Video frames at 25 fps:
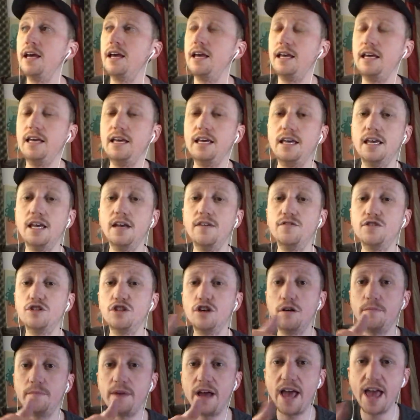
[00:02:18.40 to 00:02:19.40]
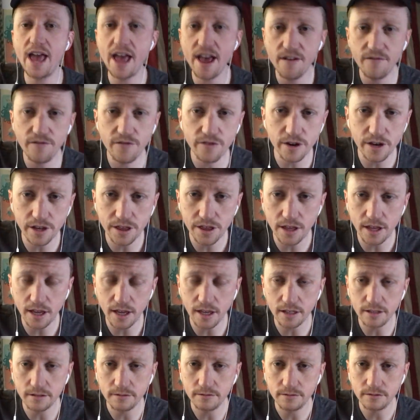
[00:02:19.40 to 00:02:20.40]
He gives them
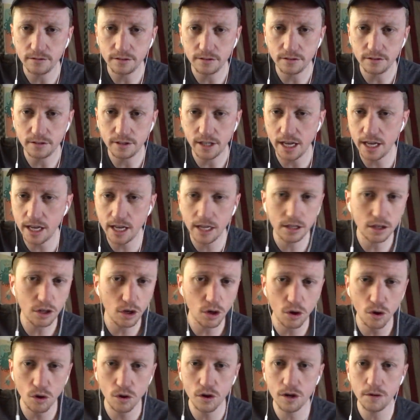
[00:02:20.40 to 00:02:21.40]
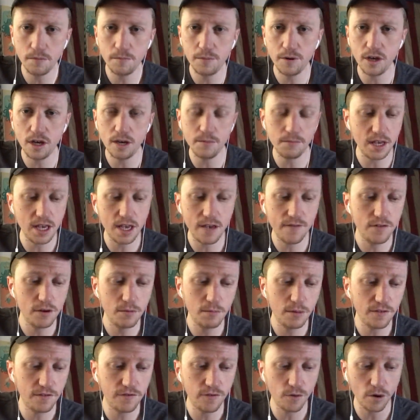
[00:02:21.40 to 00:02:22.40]
everything. They get the whole computer even
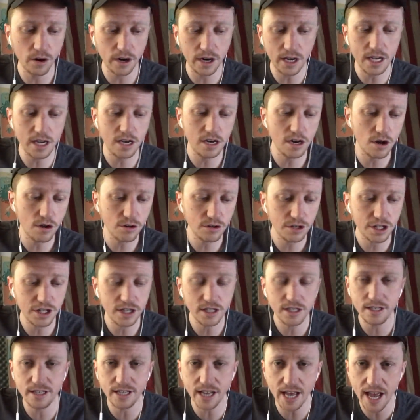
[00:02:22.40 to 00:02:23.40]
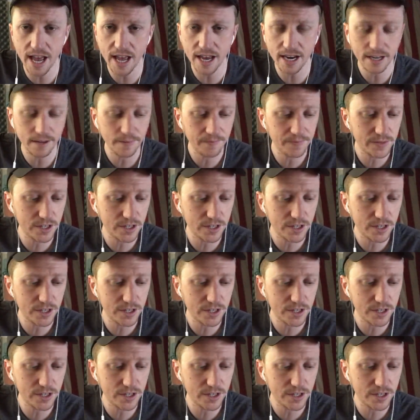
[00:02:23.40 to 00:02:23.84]
before he knows she's dead.